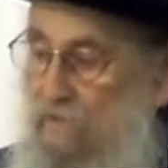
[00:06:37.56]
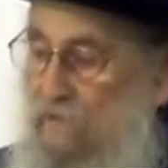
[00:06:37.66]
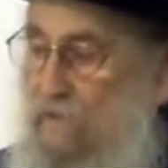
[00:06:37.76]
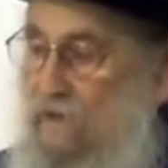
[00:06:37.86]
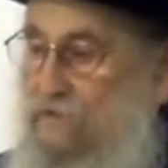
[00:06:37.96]

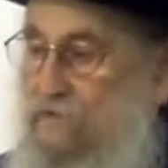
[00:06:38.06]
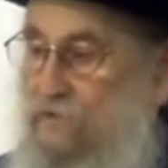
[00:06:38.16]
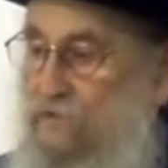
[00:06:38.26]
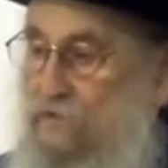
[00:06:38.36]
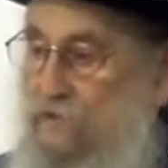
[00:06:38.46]
We
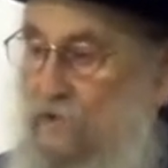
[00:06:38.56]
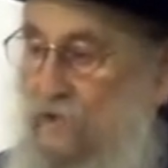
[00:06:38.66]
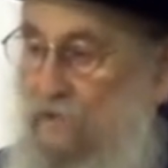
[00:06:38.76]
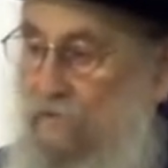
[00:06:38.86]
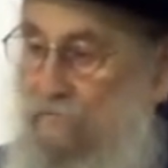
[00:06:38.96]
mentioned,
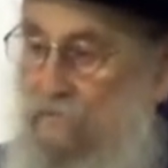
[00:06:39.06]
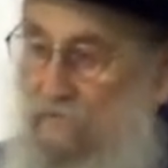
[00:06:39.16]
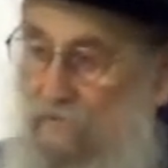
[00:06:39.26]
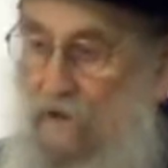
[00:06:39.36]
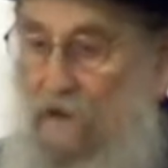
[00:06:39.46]

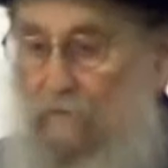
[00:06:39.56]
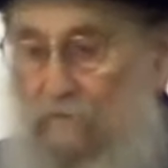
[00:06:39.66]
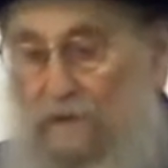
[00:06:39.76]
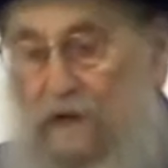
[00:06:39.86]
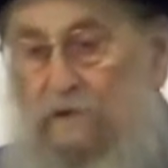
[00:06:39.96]

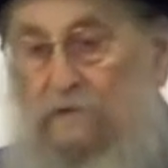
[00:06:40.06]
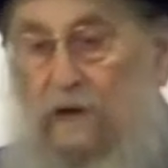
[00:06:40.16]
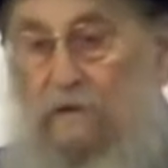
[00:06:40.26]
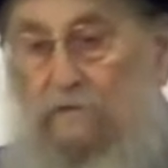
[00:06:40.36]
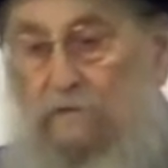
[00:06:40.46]

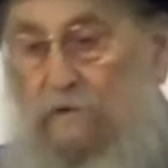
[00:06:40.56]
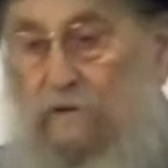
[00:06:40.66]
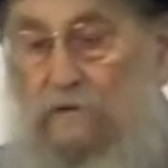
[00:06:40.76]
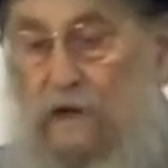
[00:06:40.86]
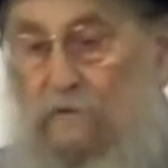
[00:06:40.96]

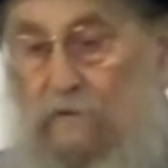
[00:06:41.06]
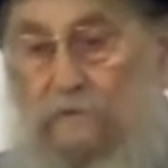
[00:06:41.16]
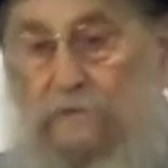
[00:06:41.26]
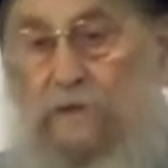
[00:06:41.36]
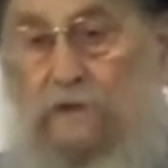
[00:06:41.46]
I
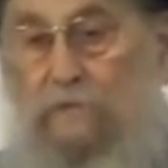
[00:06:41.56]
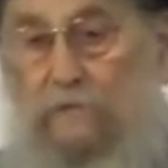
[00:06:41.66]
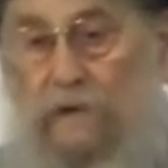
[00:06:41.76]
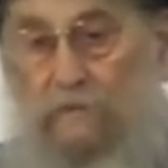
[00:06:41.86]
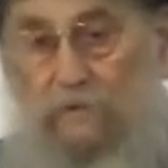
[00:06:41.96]
don't think
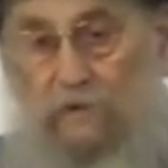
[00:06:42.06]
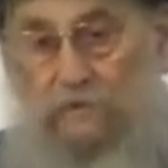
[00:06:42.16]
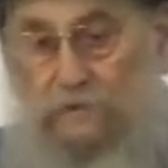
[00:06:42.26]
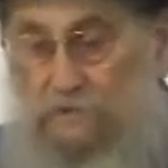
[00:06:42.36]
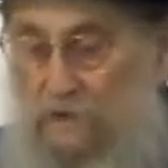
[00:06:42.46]
what I'm
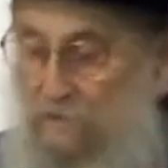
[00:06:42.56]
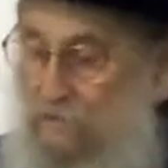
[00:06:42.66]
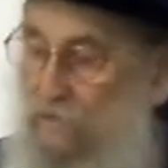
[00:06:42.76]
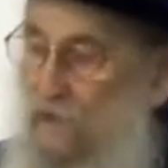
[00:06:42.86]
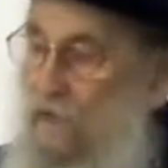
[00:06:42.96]
going to say
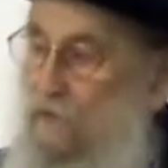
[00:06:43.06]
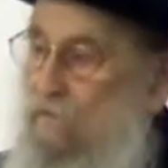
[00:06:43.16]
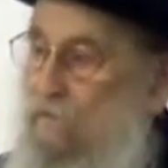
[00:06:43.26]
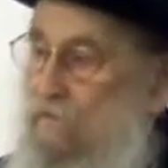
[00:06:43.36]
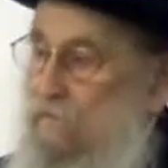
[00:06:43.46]

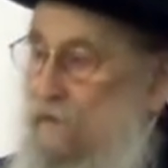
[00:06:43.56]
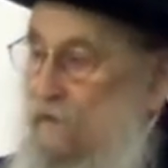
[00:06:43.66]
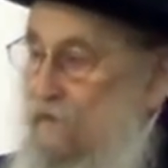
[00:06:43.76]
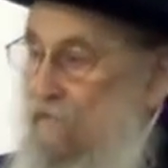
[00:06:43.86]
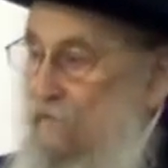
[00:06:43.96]
tonight will
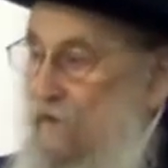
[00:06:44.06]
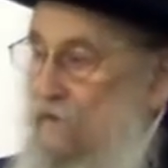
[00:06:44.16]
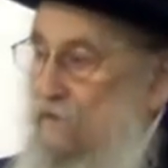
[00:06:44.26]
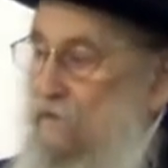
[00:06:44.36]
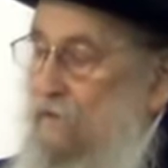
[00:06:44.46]
be
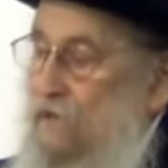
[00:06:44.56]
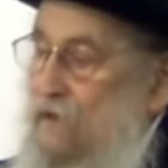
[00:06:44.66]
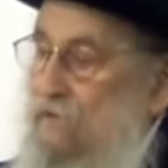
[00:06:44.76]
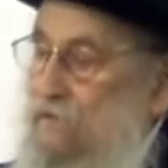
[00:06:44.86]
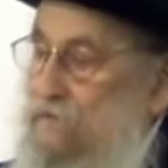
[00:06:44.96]
very
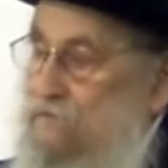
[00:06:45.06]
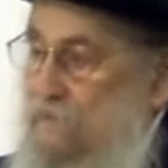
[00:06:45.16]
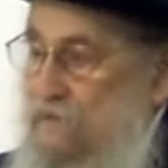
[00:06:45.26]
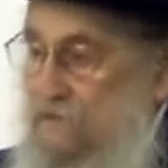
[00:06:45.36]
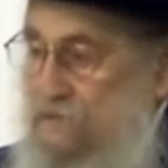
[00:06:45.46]
coherent
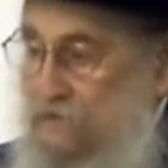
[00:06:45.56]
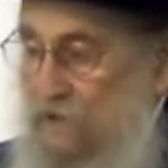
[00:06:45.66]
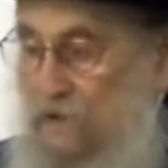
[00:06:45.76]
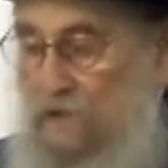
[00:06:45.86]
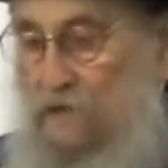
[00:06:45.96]

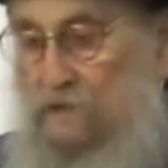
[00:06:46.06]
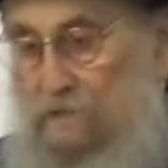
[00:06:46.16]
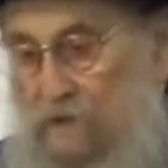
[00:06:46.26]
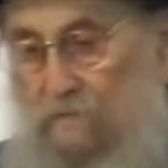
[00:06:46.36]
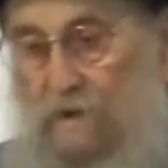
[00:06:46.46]
speech.
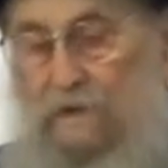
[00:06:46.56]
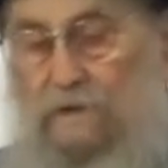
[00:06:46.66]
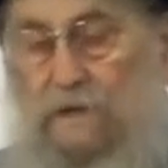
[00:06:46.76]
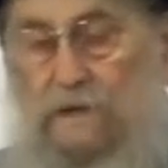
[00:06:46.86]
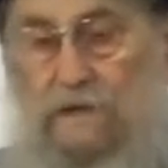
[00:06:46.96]
Some
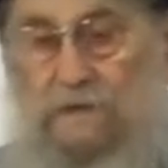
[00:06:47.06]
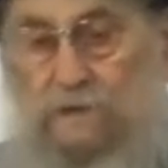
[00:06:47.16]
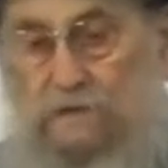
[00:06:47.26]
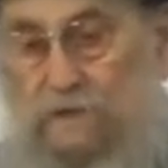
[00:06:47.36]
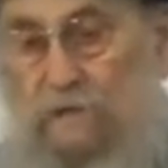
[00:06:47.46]

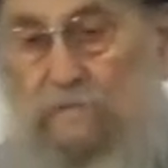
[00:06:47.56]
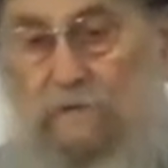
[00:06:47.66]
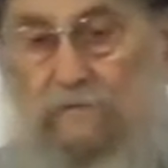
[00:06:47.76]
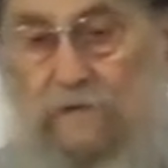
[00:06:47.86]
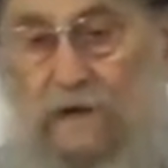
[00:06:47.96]
ideas, some
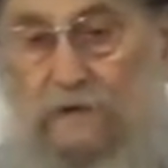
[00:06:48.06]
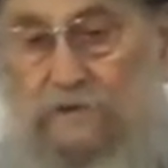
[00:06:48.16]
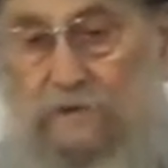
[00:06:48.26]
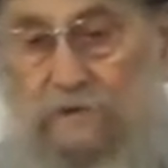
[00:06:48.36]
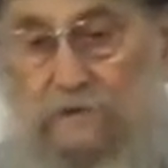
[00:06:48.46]

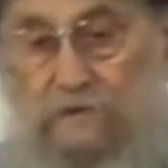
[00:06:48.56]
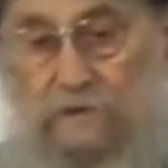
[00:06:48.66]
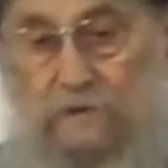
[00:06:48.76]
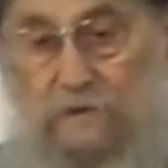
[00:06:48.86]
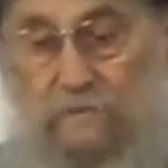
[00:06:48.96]

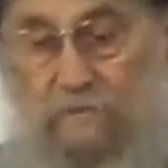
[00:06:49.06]
reflections.